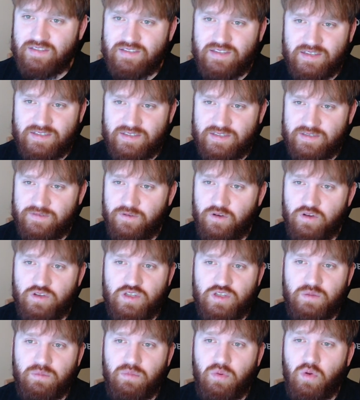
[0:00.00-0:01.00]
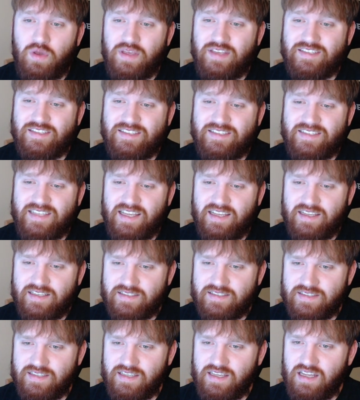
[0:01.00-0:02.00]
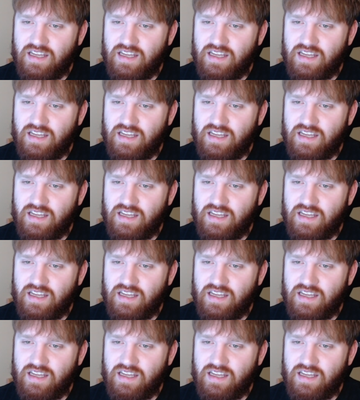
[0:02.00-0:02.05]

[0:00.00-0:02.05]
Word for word: This is version 0.6